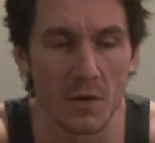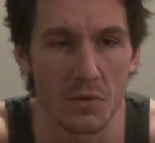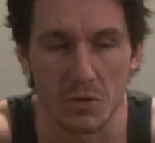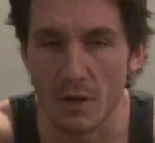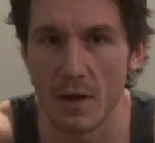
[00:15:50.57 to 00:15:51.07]

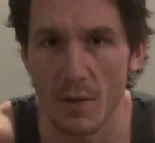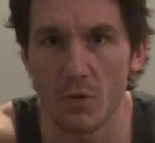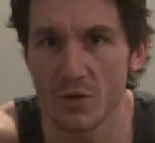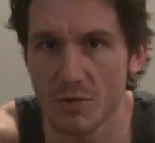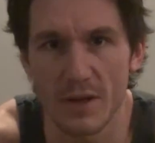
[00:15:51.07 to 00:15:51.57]
So I
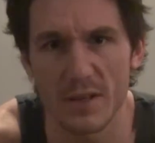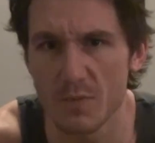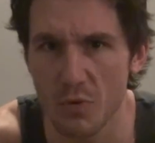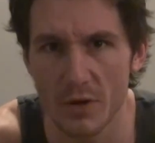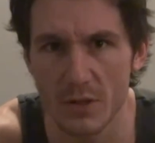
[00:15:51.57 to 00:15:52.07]
want to try his
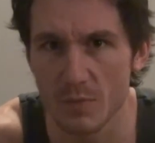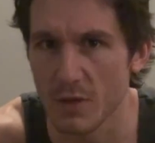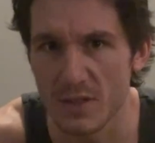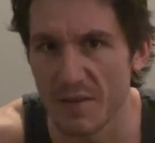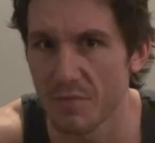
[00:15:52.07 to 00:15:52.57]
products
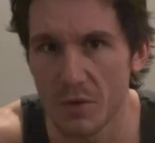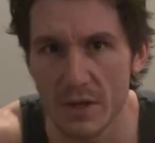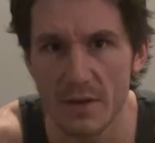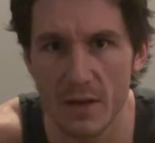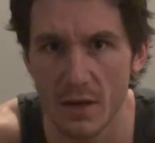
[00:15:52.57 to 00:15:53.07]
because I've
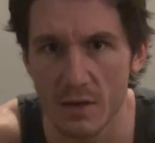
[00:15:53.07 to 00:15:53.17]
really